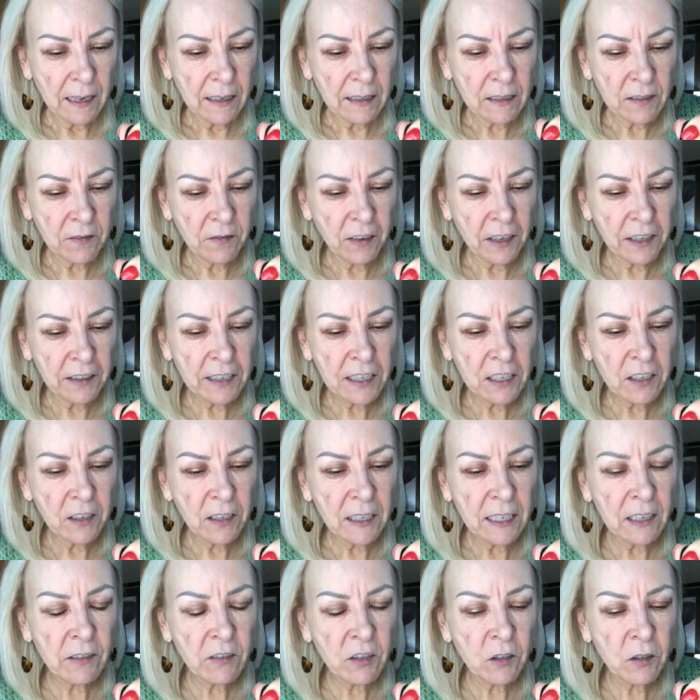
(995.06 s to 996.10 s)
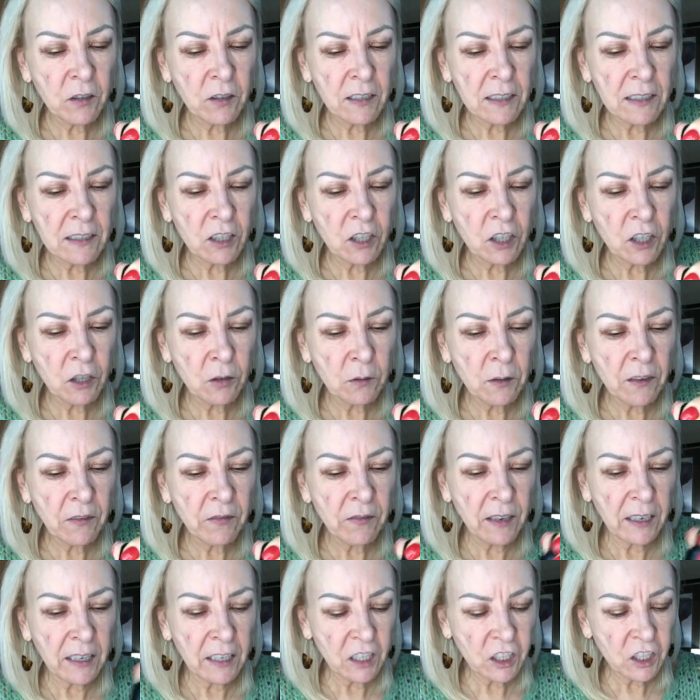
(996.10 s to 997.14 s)
And it's very, gives you this
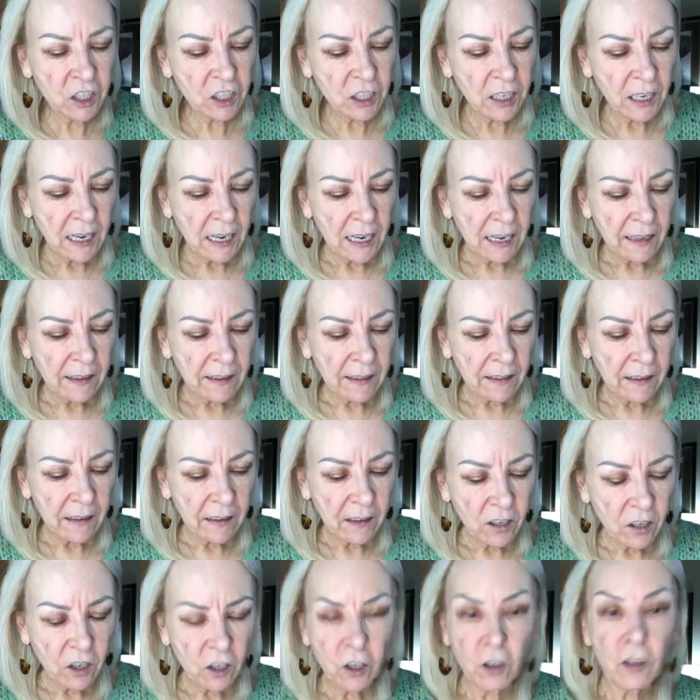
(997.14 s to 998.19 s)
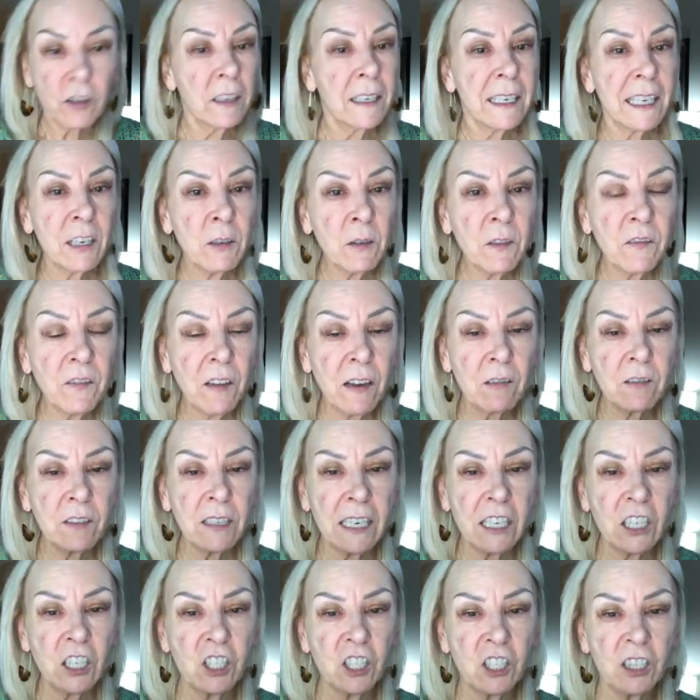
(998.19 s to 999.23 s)
dewy finish. Your liquid
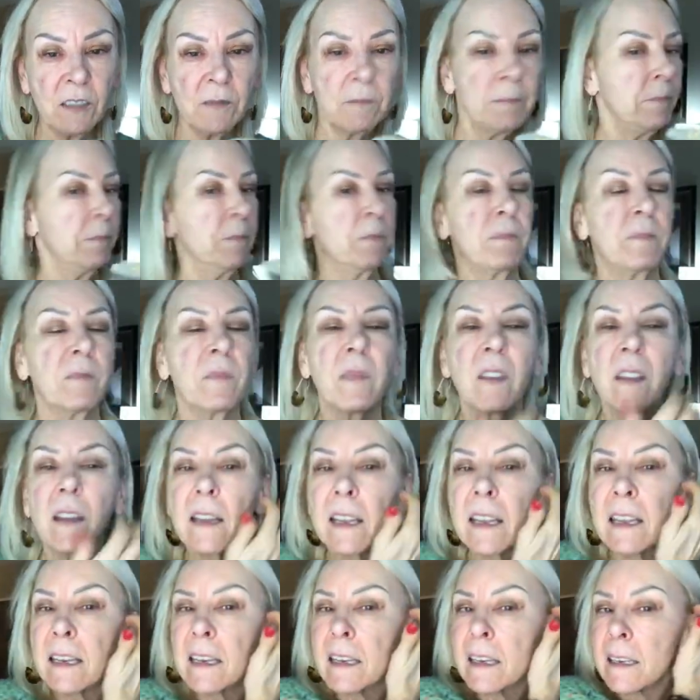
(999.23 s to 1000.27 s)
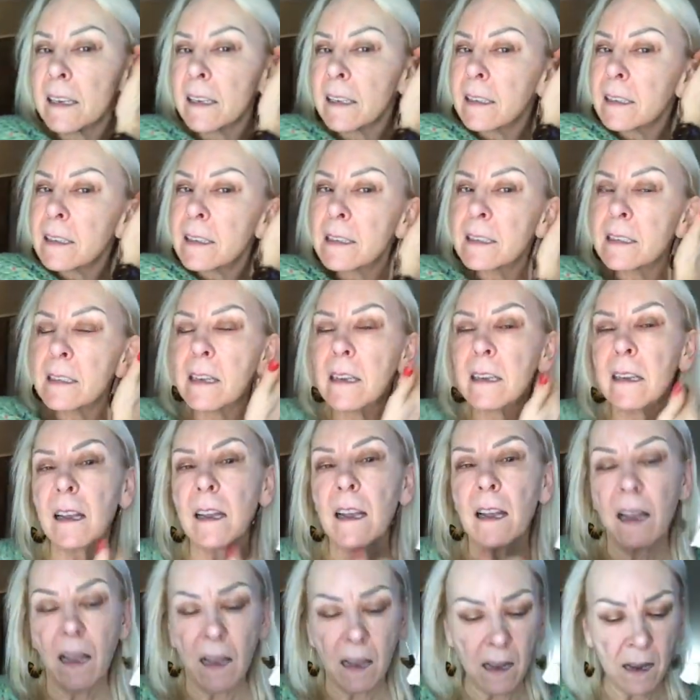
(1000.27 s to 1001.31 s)
foundation is
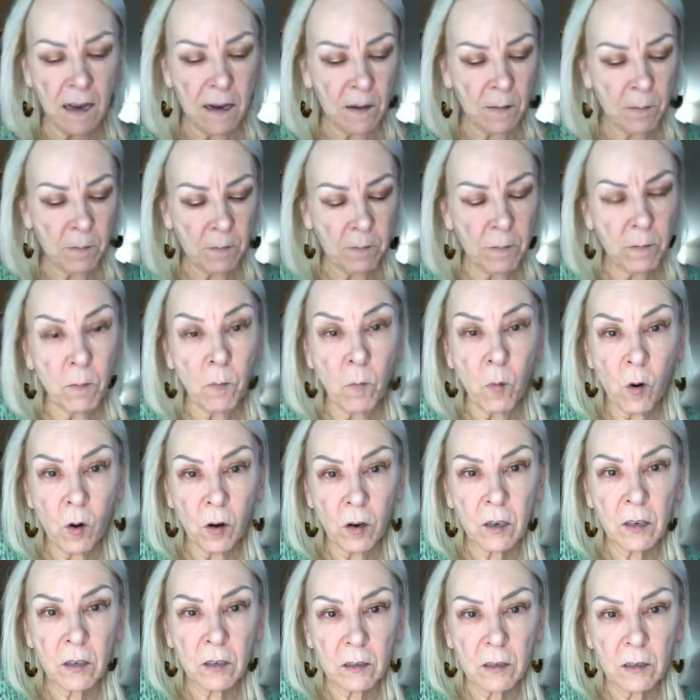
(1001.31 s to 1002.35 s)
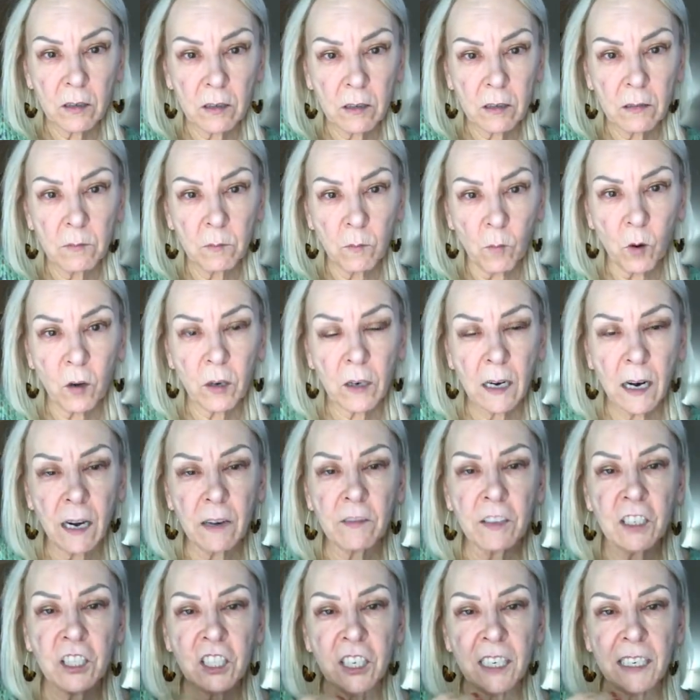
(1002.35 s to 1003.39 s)
um, more more
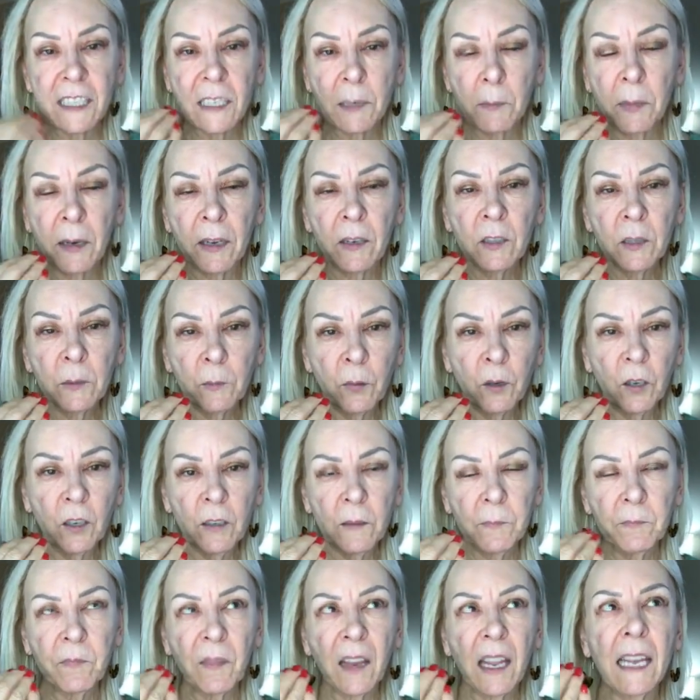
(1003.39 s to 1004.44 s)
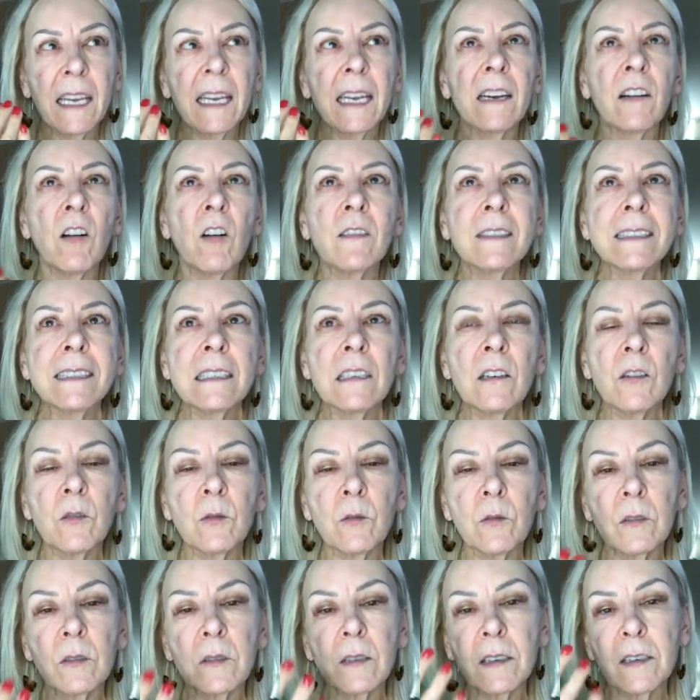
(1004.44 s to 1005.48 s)
coverage and it's buildable and it
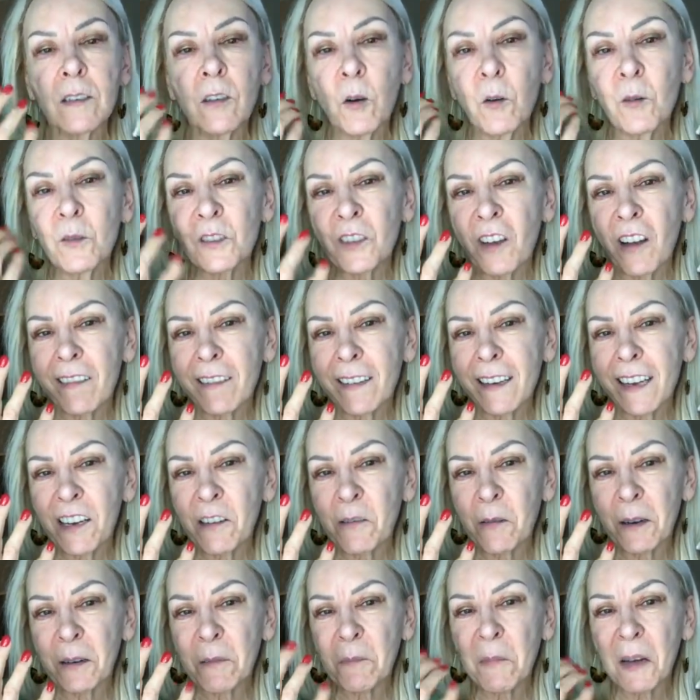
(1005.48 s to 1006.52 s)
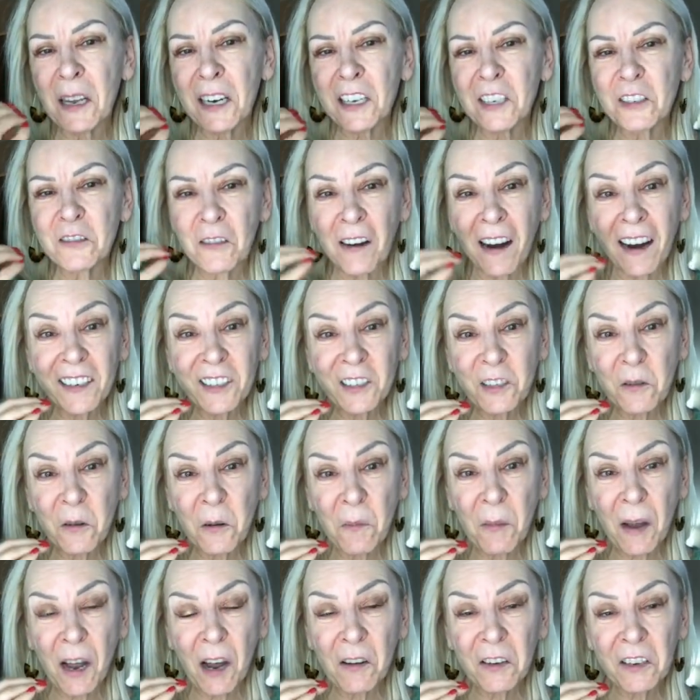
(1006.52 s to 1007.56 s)
also goes on liquid but it dries
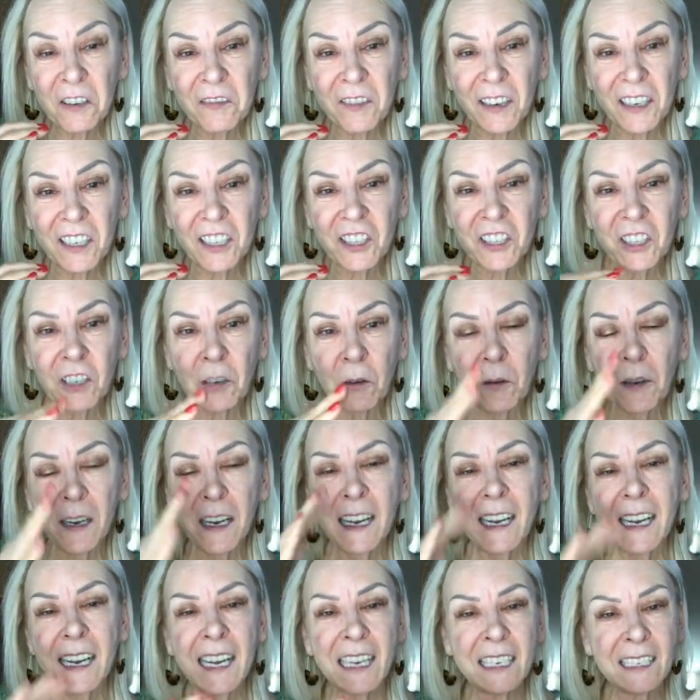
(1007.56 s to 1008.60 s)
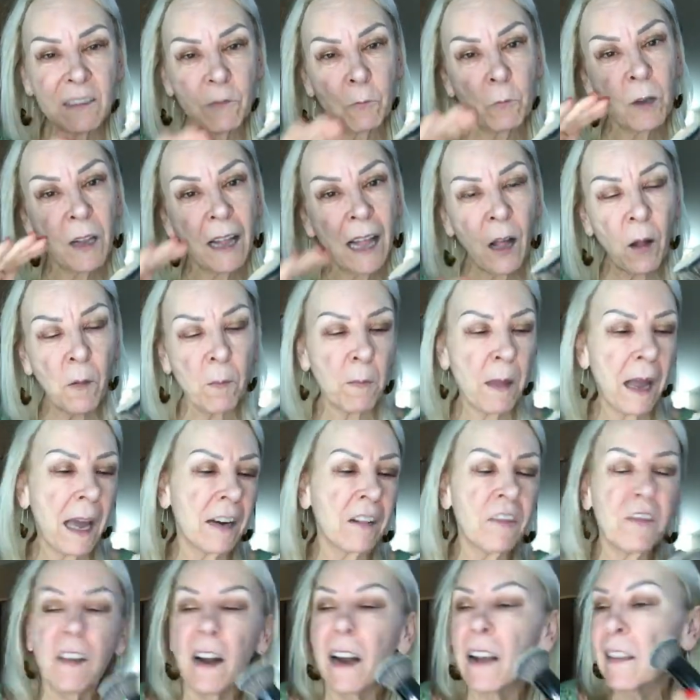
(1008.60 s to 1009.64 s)
to a powder finish so it will help
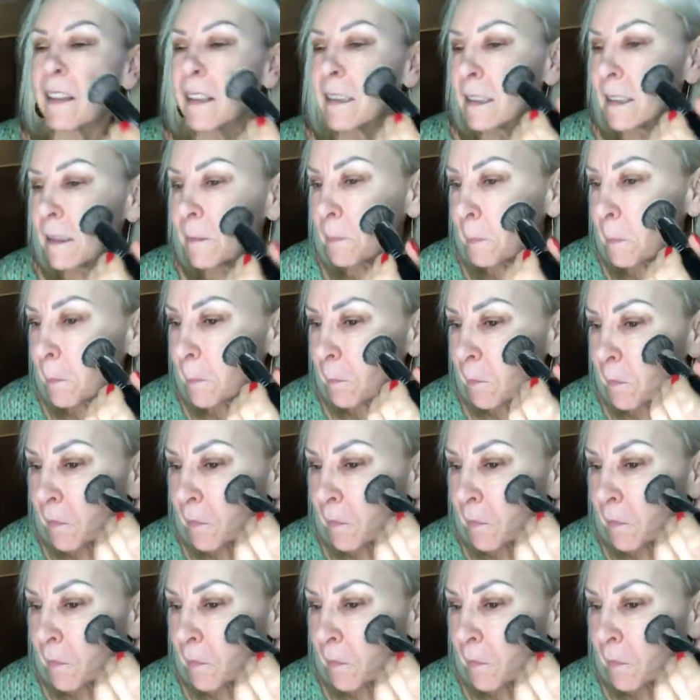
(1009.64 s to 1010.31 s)
mattify this